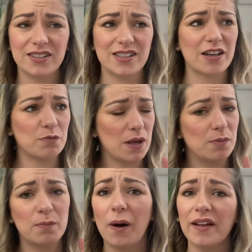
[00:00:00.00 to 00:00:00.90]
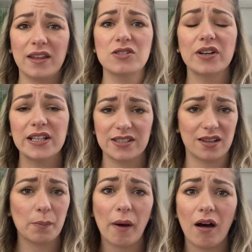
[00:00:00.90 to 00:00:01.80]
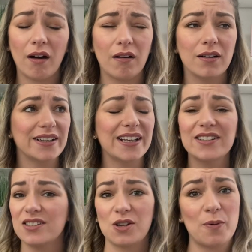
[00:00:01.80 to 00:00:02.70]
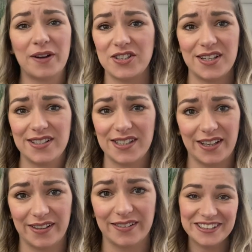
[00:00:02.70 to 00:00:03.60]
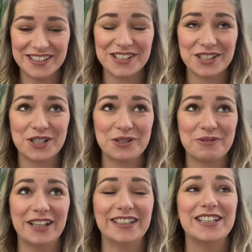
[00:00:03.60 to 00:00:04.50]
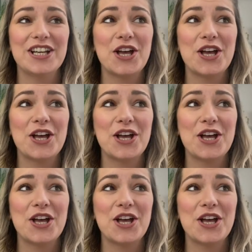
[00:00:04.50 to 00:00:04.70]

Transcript: Just have people buy their drinks at the bar. It's so much easier. This is a good one.